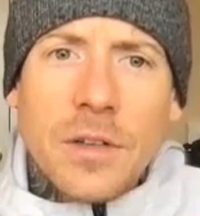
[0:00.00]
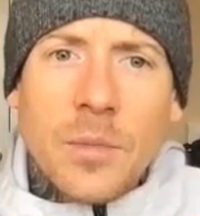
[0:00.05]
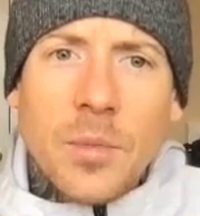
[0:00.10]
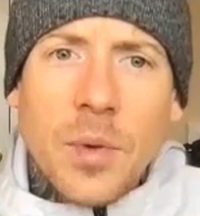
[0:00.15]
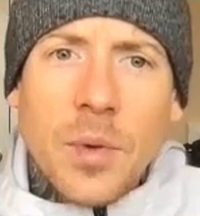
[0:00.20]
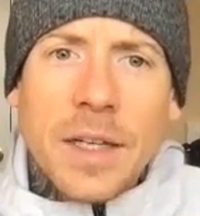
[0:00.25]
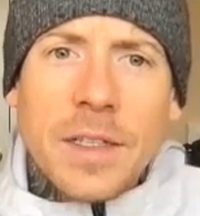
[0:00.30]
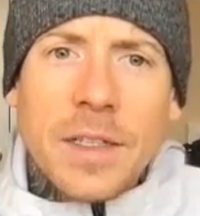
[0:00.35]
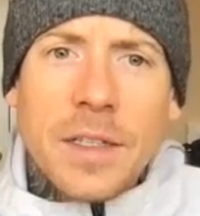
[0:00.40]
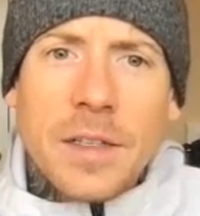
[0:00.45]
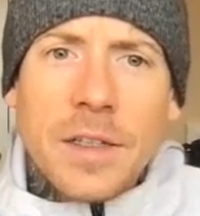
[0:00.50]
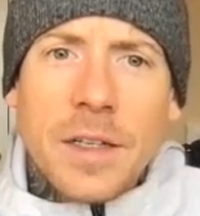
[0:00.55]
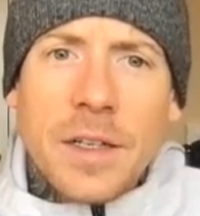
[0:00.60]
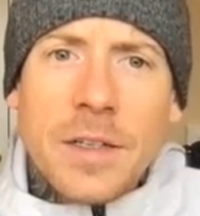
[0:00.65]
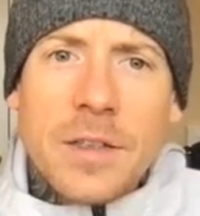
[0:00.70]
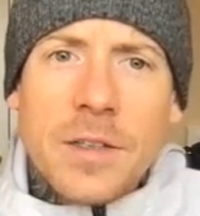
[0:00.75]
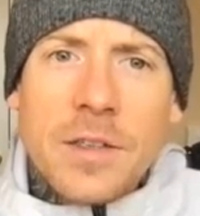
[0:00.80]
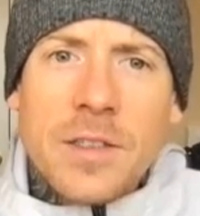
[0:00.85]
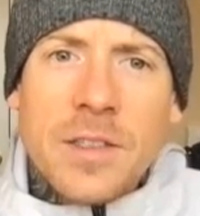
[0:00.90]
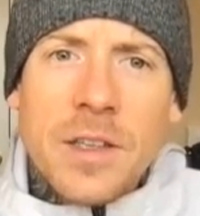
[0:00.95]
practically
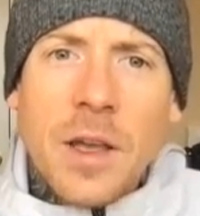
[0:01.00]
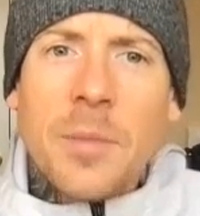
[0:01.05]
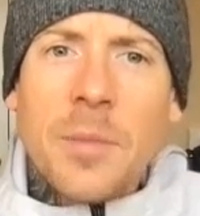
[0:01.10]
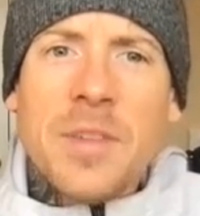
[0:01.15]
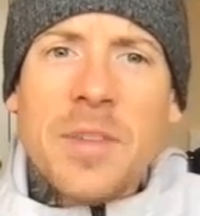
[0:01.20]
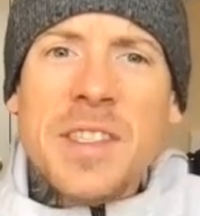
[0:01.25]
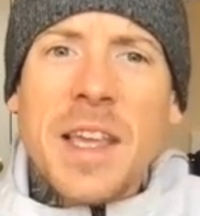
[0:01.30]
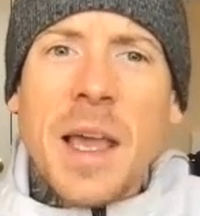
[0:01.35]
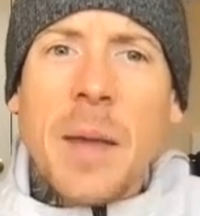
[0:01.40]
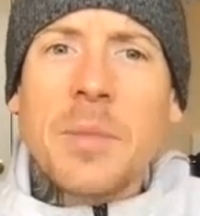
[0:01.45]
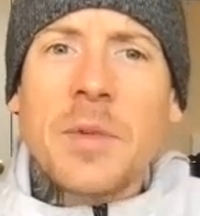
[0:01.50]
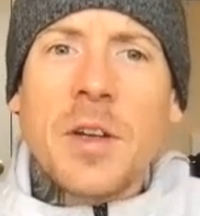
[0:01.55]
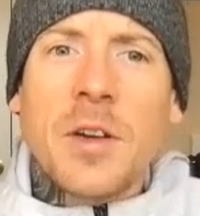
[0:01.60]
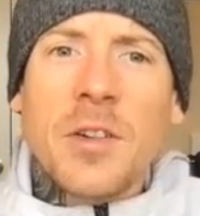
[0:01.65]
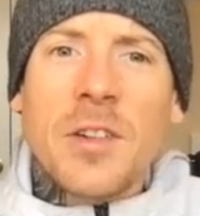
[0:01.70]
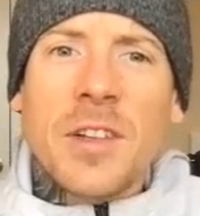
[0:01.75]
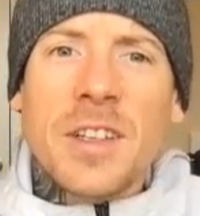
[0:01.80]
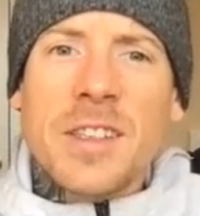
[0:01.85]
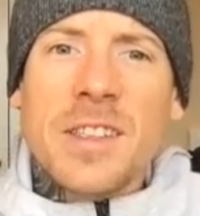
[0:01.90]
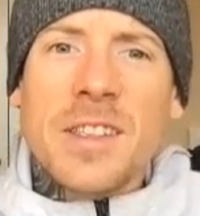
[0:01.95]
to some
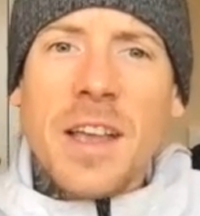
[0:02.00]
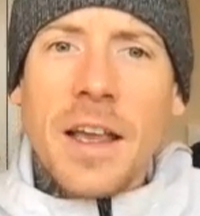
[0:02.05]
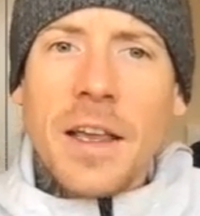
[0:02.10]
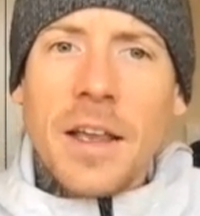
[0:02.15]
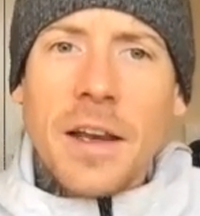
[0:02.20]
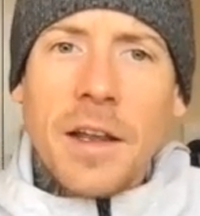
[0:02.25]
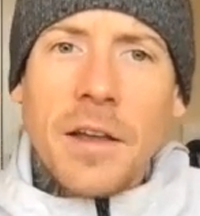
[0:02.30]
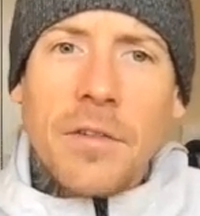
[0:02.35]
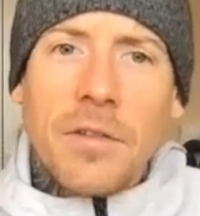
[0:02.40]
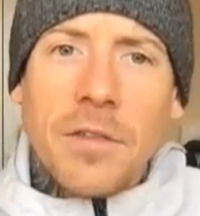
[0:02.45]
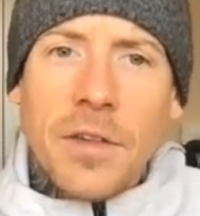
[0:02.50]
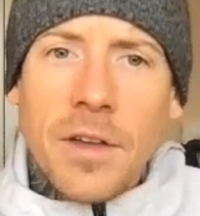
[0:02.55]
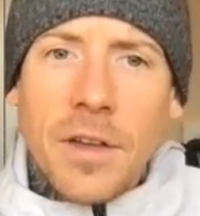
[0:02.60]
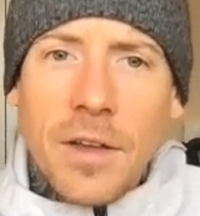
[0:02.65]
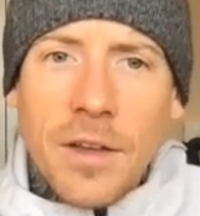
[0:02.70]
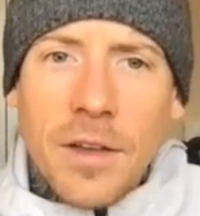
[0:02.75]
skeptical executive?